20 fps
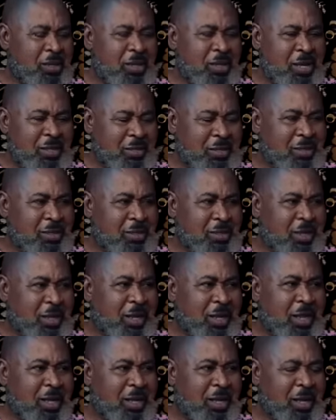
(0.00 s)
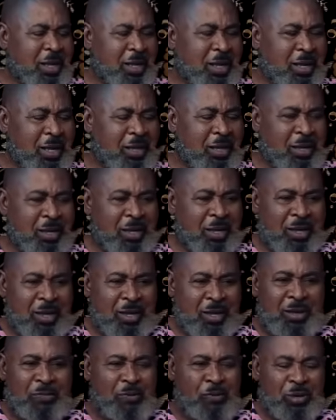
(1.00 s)
Yes. I,
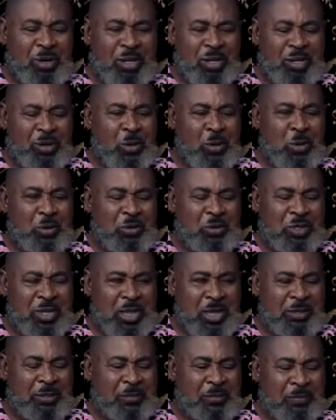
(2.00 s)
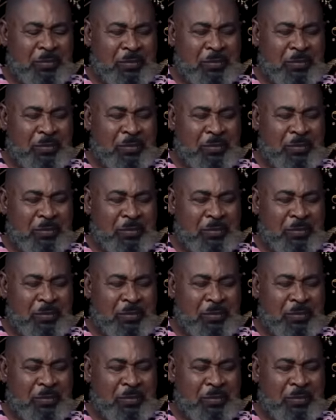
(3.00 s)
if only he knows that